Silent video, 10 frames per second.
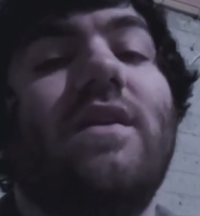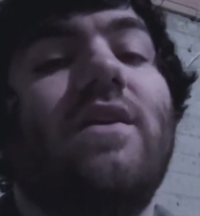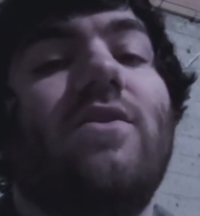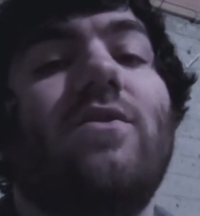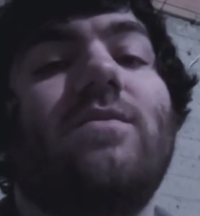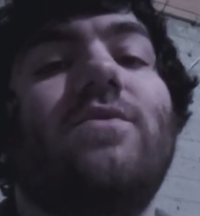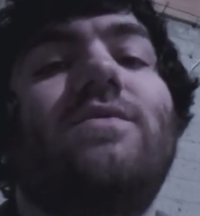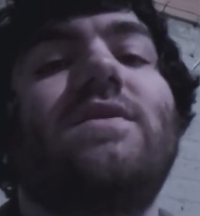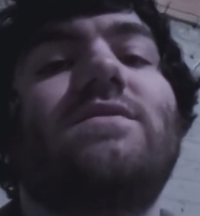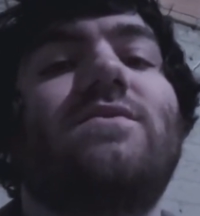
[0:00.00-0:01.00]
or mood
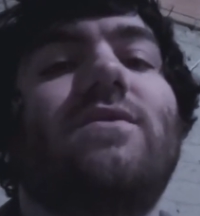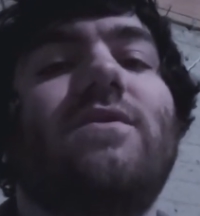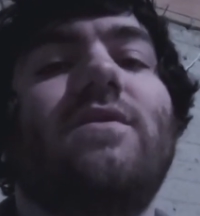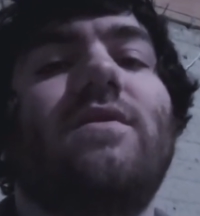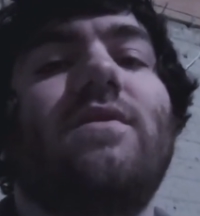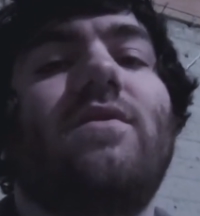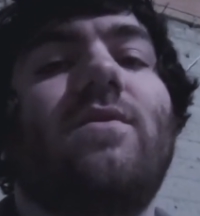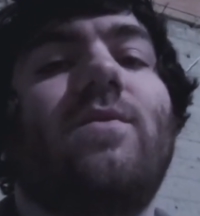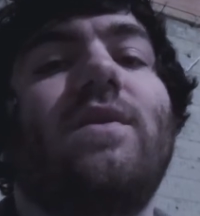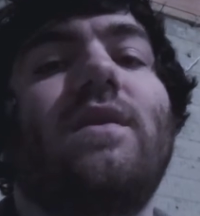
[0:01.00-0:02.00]
disorder
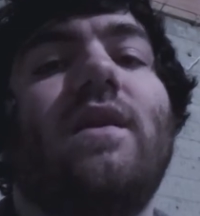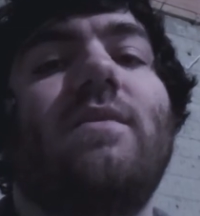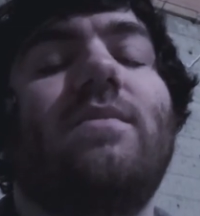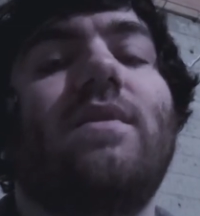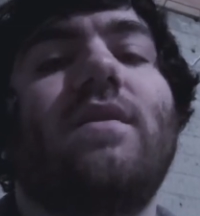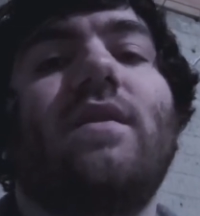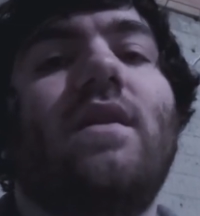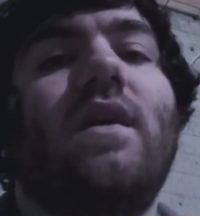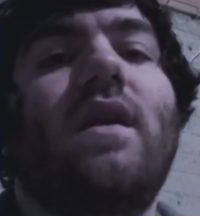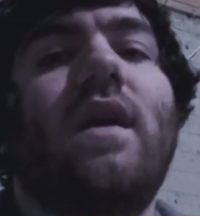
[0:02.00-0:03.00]
and whatnot. But
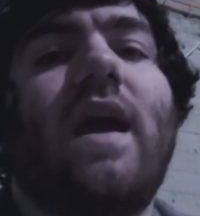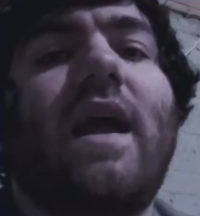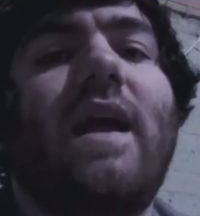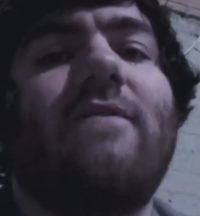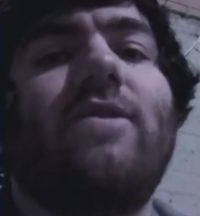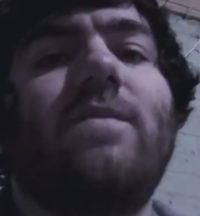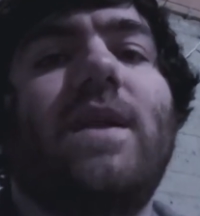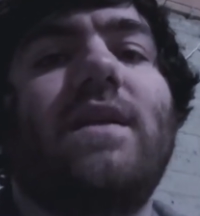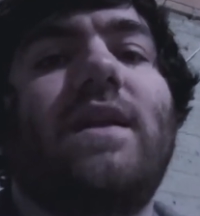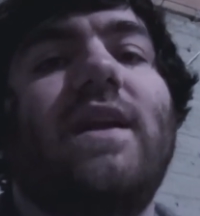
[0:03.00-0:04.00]
every
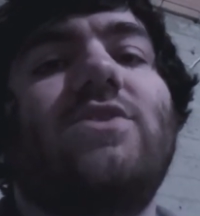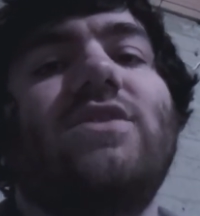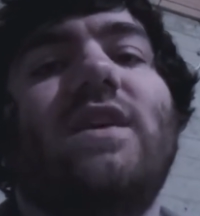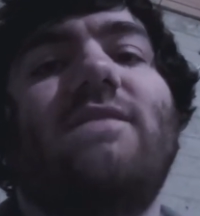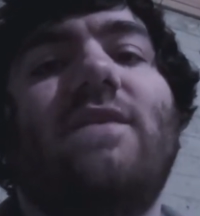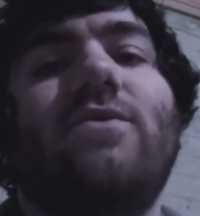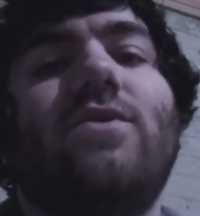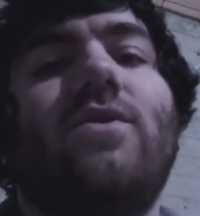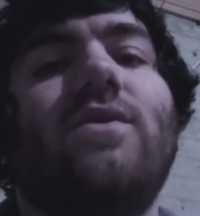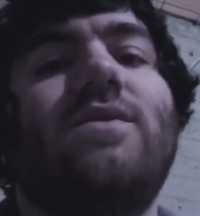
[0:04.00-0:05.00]
medication I've ever
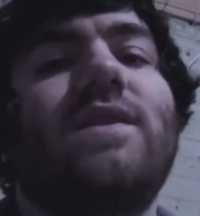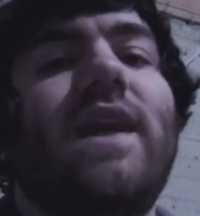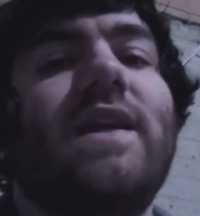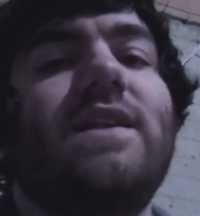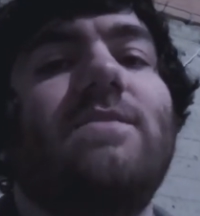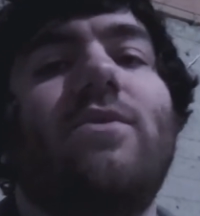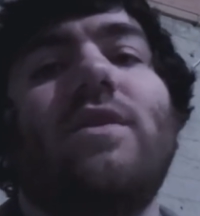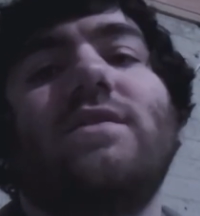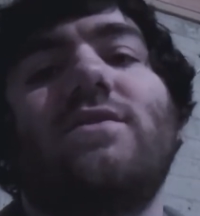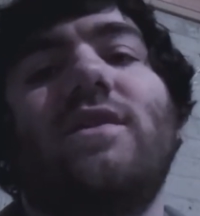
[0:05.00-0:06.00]
gone on,
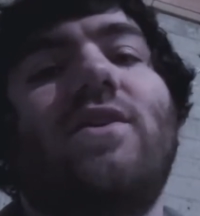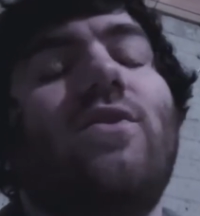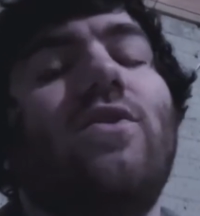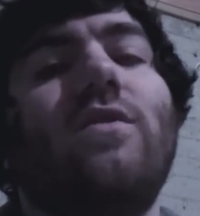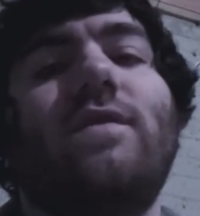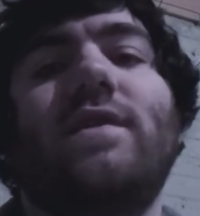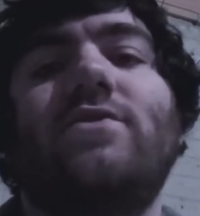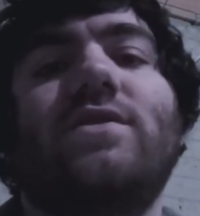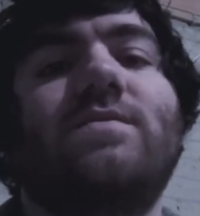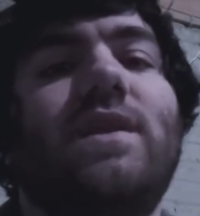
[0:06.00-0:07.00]
antidepressants, all of it
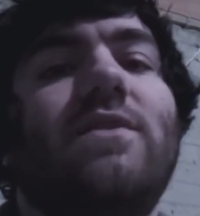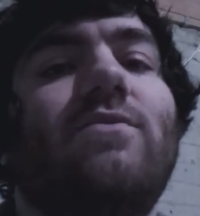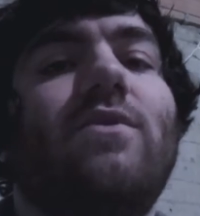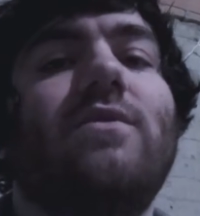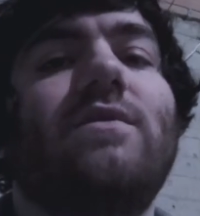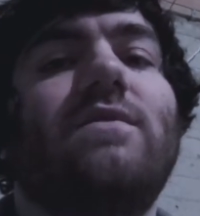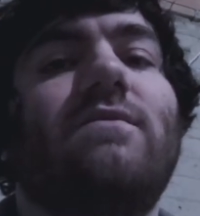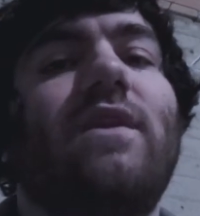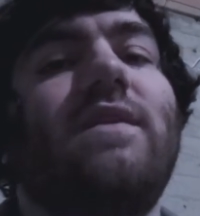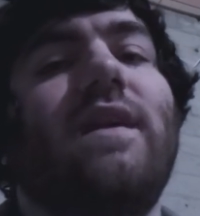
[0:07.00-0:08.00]
just made it worse.
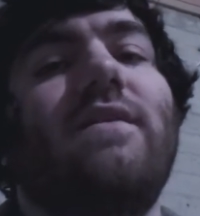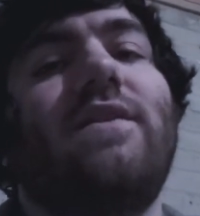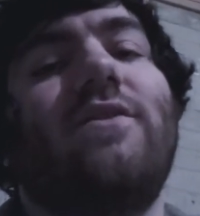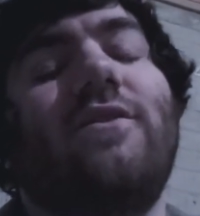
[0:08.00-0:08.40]
Right now, I take